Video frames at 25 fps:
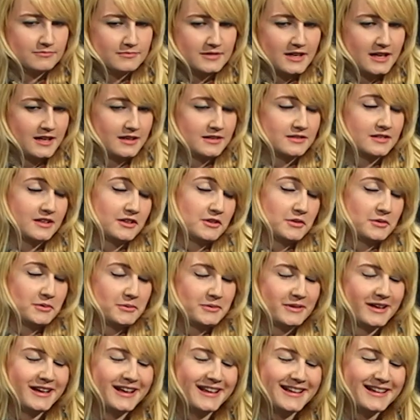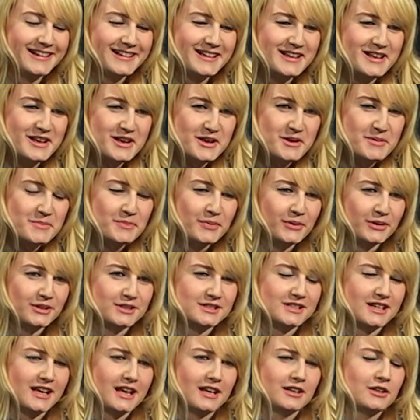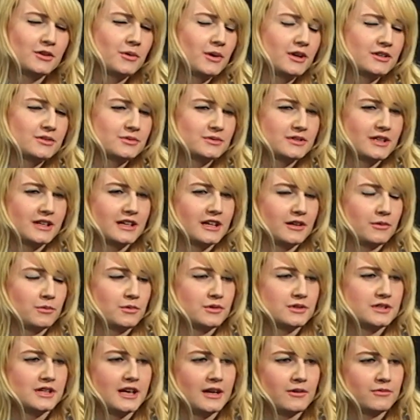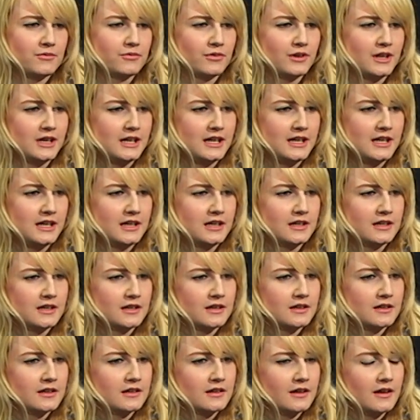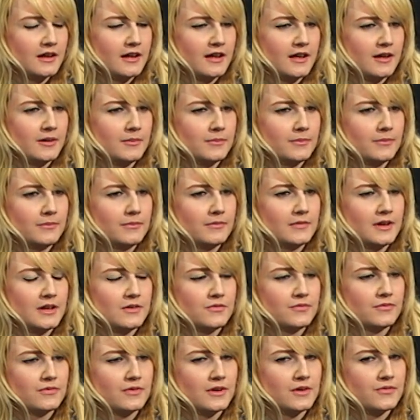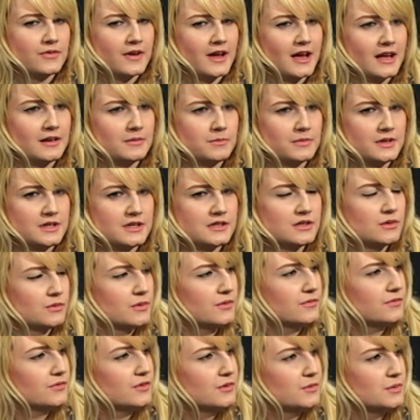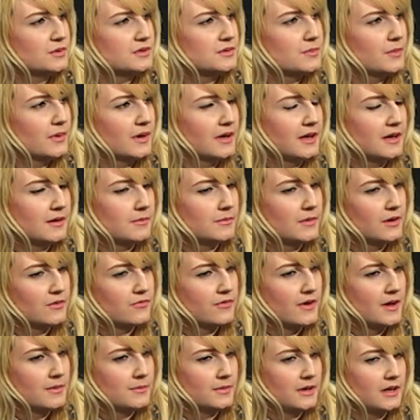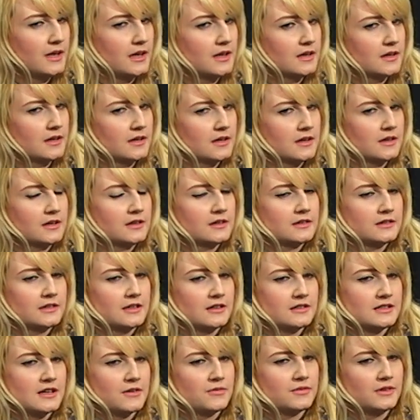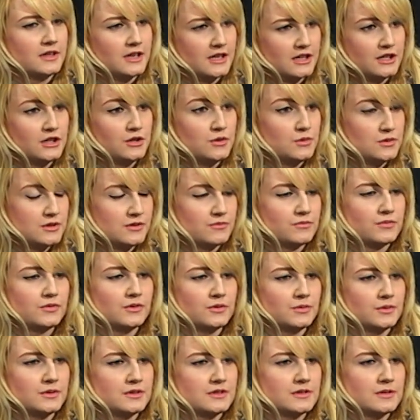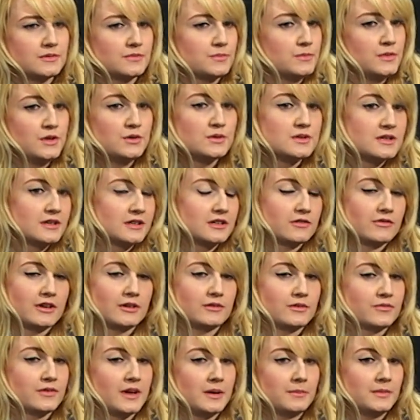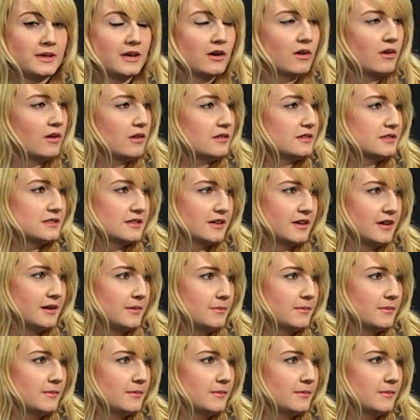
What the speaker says: things. I don't know, but no, I don't think I would have really, if I hadn't been so influenced by my family. they're definitely a huge influence. There's music around the family all the time.